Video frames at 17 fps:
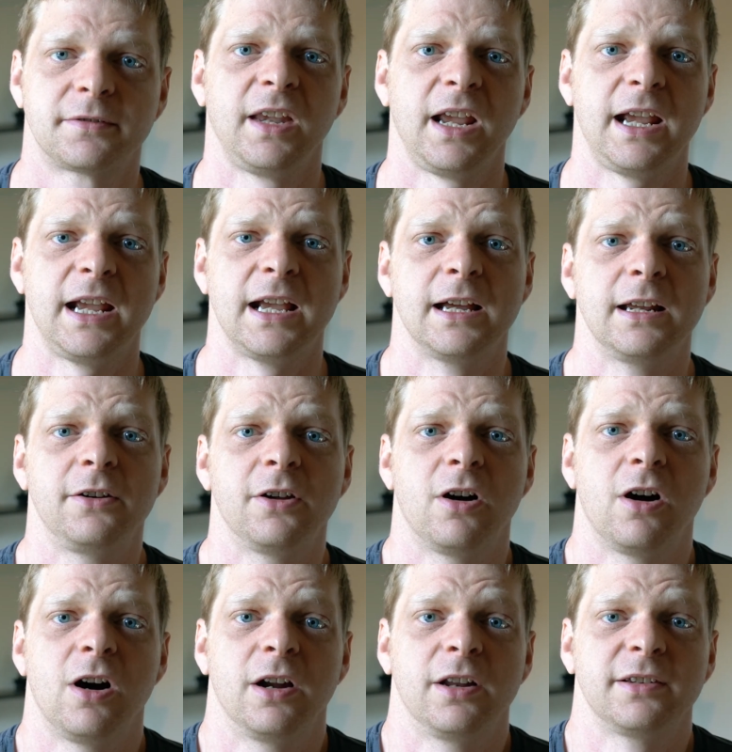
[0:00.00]
And
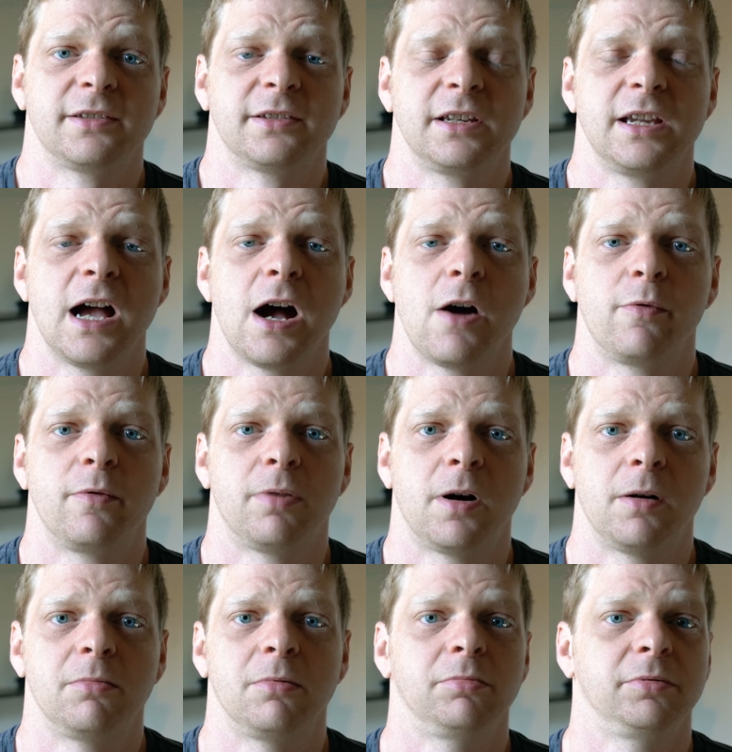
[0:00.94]
honestly, I would
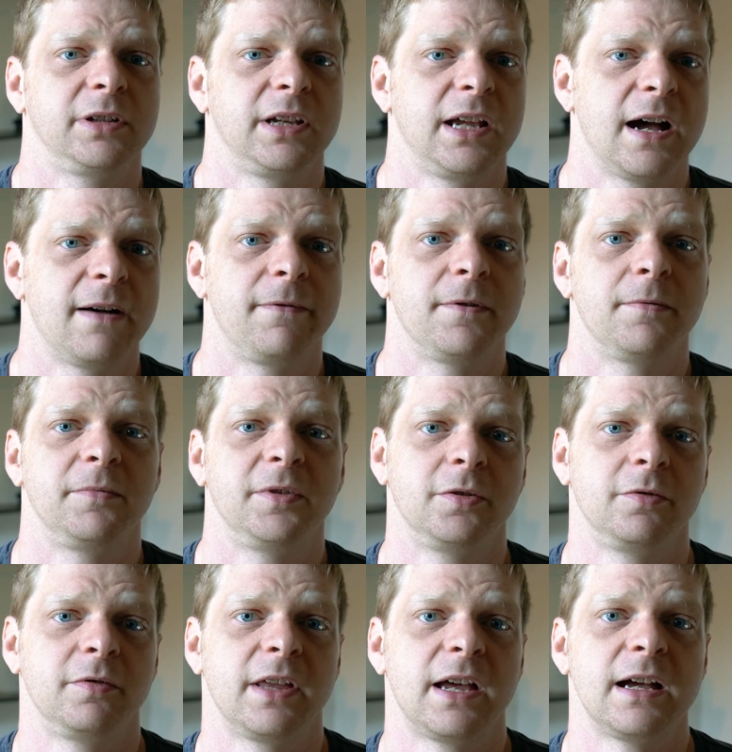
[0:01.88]
probably have them
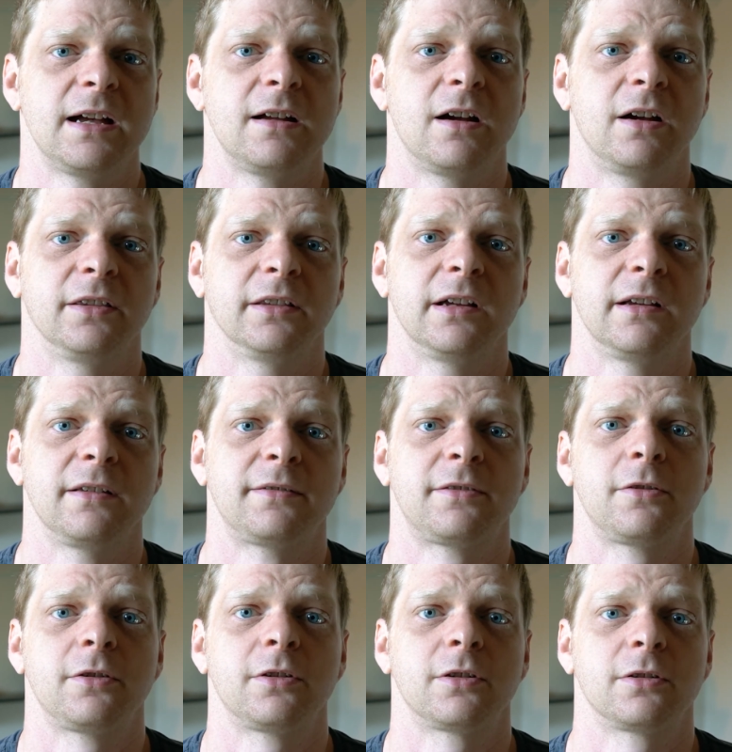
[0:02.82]
do that unless
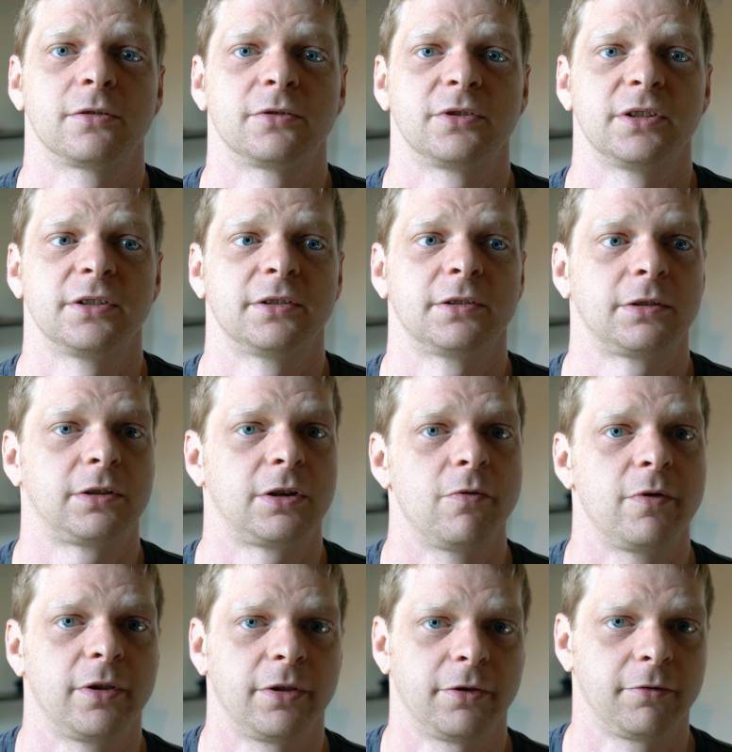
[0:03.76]
they're just
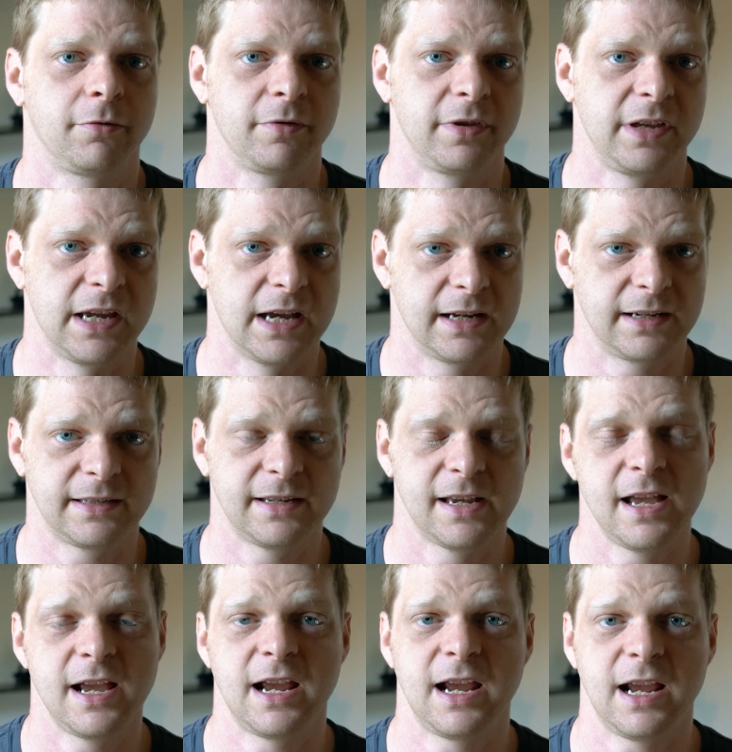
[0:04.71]
going through the
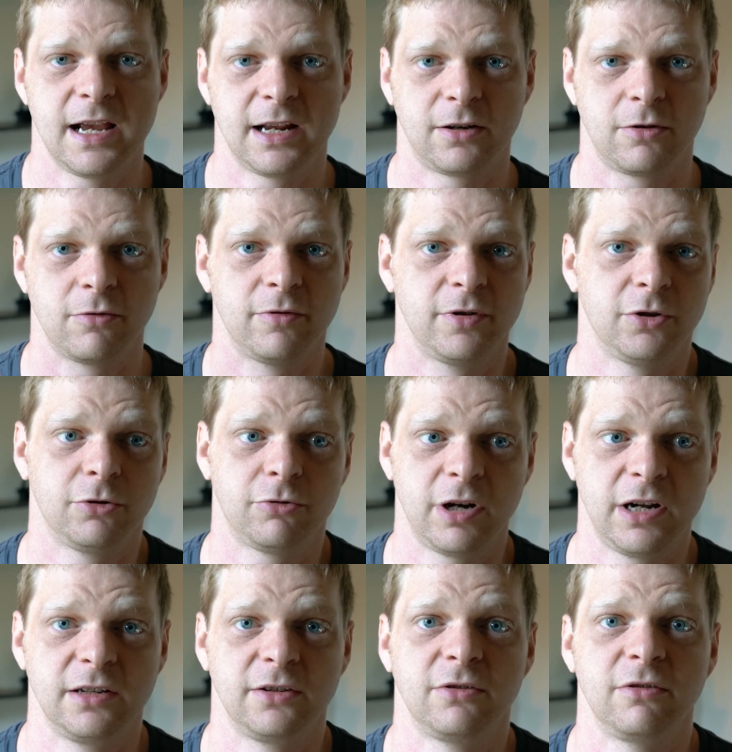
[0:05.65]
exit and going
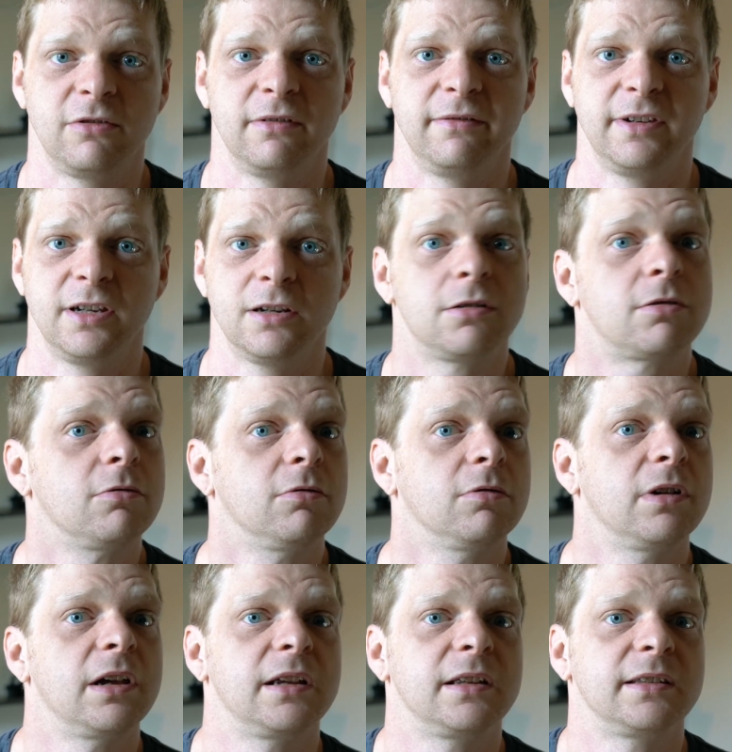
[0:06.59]
straight into a
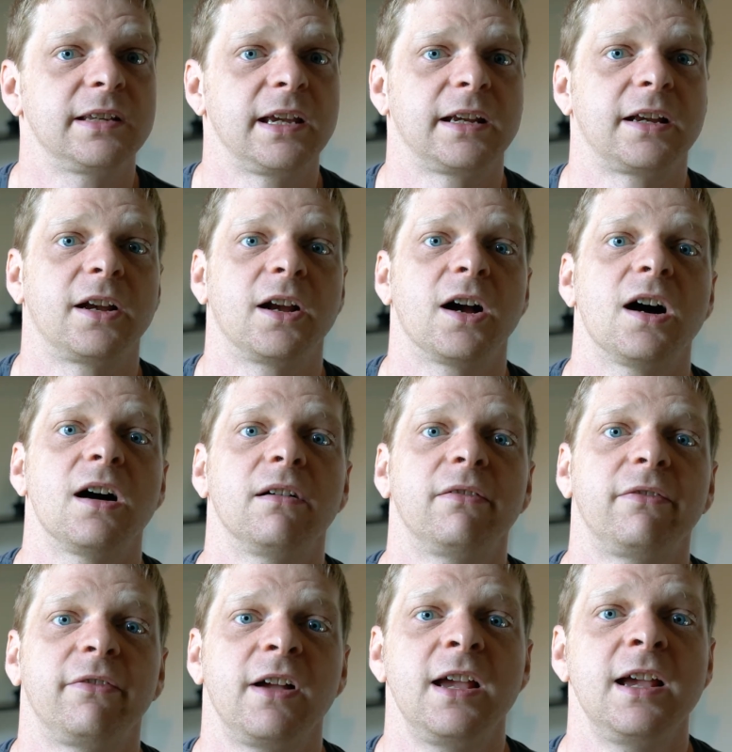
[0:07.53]
vehicle and taking
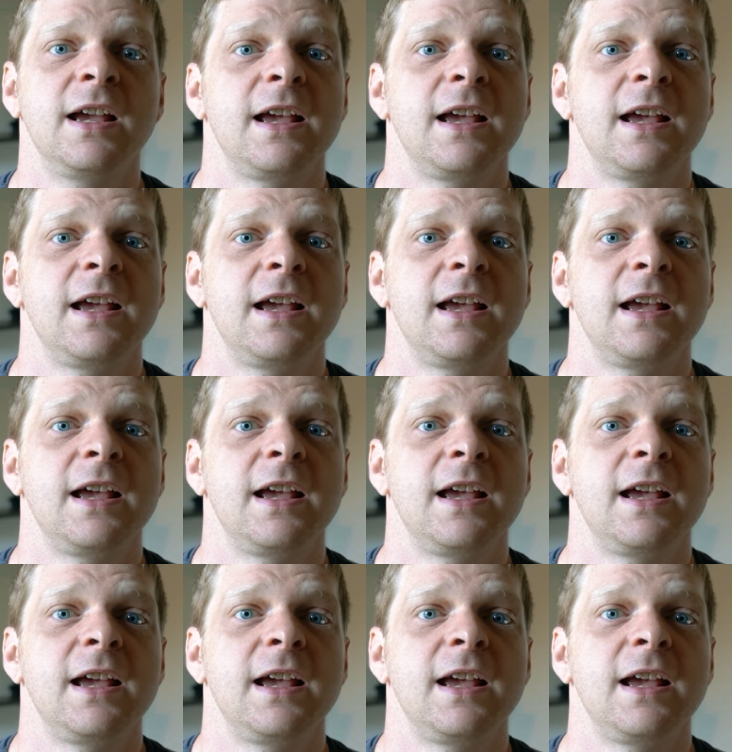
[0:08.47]
off.